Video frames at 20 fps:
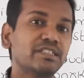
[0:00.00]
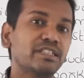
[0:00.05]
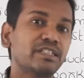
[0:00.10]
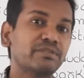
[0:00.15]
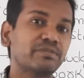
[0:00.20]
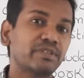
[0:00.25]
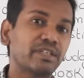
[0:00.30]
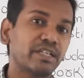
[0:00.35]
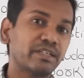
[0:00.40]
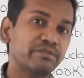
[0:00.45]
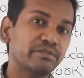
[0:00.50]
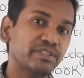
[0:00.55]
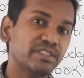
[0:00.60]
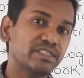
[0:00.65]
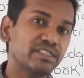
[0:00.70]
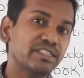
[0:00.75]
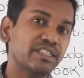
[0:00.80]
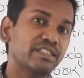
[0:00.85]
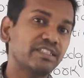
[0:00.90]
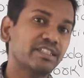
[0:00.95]
that for every
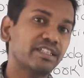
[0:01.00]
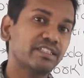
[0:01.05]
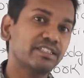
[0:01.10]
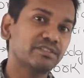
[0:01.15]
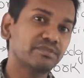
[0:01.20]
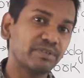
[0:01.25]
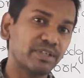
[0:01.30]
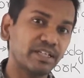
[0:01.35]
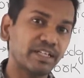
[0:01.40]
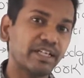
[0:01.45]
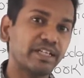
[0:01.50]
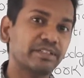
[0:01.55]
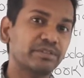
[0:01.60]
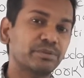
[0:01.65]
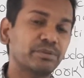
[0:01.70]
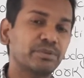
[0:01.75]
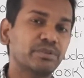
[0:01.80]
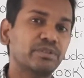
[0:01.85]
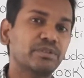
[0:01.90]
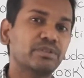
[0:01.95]
state there is 1 High
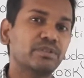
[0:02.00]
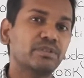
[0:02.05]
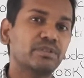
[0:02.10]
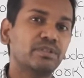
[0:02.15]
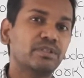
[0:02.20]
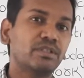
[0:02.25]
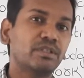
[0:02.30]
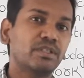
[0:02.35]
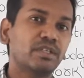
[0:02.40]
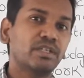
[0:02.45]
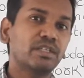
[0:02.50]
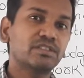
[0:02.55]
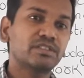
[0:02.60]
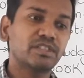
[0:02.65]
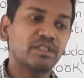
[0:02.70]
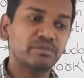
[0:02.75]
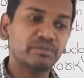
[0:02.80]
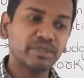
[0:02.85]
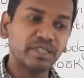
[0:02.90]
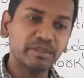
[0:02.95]
Court.
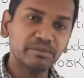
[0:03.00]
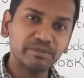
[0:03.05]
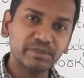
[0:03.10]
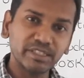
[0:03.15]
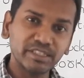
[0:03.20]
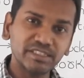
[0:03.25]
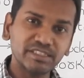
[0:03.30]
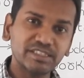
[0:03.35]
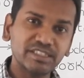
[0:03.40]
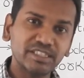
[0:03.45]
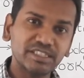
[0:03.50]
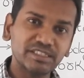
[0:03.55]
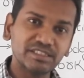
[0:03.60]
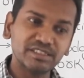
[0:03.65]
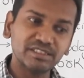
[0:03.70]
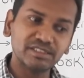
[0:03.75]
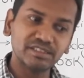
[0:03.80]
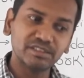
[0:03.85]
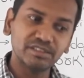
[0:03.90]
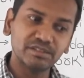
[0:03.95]
Sometimes 3
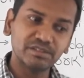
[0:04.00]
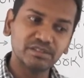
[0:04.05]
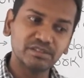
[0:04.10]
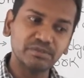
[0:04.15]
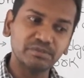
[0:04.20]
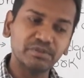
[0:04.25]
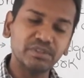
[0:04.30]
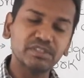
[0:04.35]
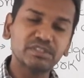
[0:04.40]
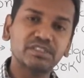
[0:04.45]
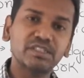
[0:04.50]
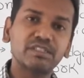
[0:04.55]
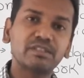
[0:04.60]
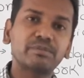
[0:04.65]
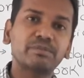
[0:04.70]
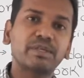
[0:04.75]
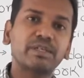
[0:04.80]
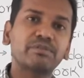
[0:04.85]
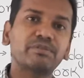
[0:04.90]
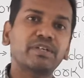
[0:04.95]
states will
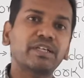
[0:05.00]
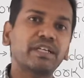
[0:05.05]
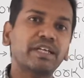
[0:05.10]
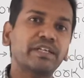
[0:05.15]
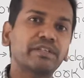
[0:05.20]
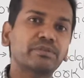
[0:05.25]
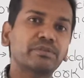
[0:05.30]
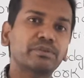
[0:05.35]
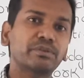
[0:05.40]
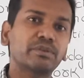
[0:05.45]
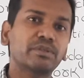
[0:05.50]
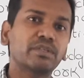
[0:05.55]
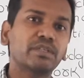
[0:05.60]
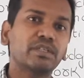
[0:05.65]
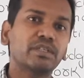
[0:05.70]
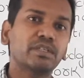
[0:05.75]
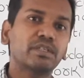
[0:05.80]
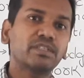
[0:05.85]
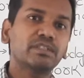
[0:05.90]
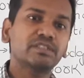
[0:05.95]
serve by 1 High Court.
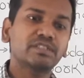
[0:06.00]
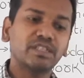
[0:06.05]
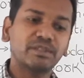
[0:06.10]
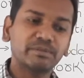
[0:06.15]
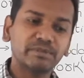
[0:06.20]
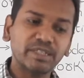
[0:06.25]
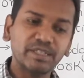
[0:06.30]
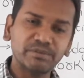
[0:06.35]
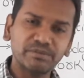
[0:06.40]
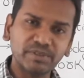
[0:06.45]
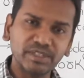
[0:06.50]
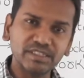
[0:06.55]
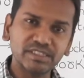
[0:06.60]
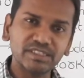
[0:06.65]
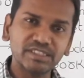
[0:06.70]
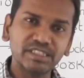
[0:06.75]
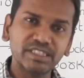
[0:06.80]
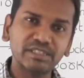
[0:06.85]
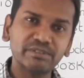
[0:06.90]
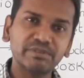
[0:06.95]
Sometimes 1
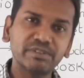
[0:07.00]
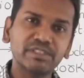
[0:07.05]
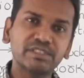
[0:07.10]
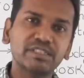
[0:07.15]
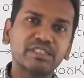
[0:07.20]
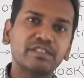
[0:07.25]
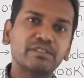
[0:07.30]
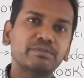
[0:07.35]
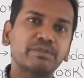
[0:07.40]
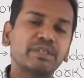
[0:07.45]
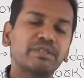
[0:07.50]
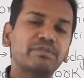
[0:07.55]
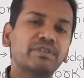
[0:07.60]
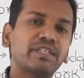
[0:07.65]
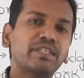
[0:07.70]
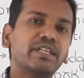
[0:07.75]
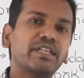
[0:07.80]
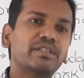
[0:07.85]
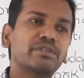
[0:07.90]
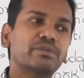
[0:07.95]
state will serve by
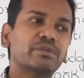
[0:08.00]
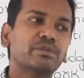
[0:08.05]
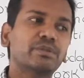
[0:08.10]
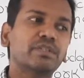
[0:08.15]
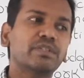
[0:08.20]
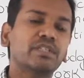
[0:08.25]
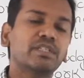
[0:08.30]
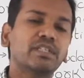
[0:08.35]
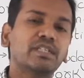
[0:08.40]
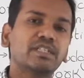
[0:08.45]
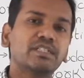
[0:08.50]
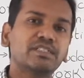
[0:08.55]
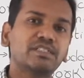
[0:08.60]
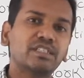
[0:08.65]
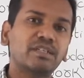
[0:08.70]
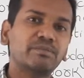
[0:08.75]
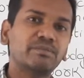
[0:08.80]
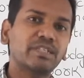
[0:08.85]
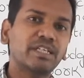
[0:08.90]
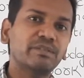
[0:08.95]
1 High Court.
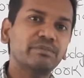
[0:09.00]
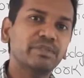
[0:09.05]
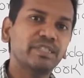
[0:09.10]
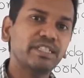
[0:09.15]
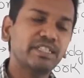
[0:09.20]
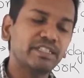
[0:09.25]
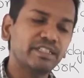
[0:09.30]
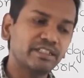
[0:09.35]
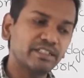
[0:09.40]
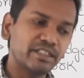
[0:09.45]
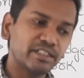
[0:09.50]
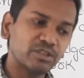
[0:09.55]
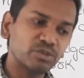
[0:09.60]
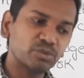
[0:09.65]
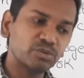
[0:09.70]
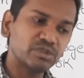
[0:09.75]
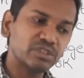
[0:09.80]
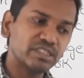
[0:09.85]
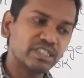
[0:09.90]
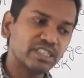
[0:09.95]
Sometimes in India
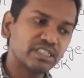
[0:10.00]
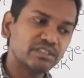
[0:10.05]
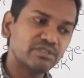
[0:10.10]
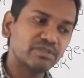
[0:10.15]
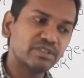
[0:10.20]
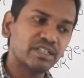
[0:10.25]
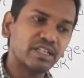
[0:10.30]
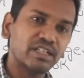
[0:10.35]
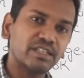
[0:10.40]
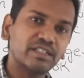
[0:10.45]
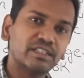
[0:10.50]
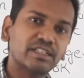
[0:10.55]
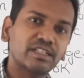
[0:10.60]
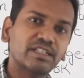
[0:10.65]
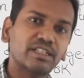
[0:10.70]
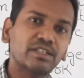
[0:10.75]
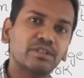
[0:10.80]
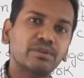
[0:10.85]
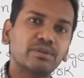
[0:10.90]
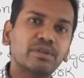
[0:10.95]
2 states were under the
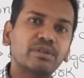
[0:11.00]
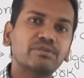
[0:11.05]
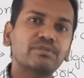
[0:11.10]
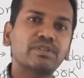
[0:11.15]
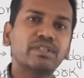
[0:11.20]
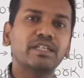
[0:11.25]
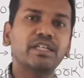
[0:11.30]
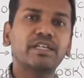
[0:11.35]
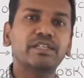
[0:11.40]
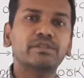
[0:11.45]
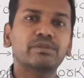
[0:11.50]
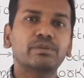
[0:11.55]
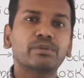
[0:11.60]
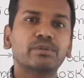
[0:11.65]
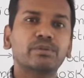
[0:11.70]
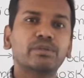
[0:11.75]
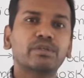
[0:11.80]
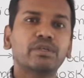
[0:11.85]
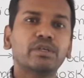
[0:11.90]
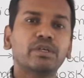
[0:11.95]
control of 1 High Court.
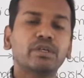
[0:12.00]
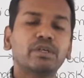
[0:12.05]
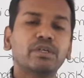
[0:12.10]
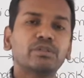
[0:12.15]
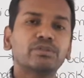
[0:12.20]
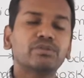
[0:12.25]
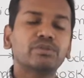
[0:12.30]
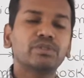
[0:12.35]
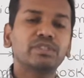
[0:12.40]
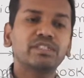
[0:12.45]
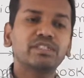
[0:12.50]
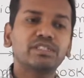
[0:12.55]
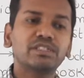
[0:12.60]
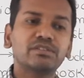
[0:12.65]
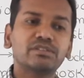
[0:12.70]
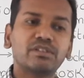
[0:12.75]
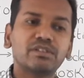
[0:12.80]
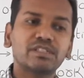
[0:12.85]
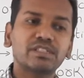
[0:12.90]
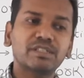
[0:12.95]
So this is
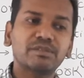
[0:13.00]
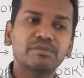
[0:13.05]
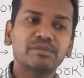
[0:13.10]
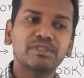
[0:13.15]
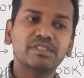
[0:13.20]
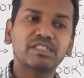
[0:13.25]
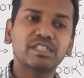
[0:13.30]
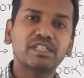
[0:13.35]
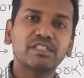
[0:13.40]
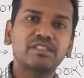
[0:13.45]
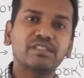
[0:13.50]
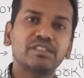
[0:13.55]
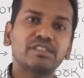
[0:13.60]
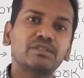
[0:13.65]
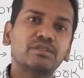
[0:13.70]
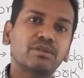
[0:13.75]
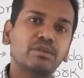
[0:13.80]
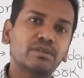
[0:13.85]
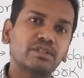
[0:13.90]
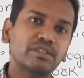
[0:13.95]
not compulsory
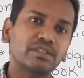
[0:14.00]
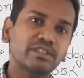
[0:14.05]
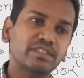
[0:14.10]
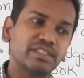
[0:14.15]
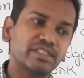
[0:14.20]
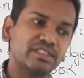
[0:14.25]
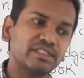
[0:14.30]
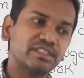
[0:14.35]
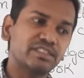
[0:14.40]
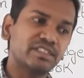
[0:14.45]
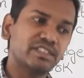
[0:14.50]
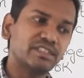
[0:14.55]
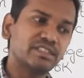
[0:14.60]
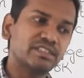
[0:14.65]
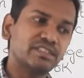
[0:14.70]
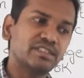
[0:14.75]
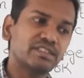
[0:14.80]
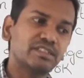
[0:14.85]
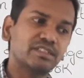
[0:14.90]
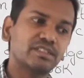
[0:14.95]
that all the 3
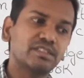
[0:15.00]
states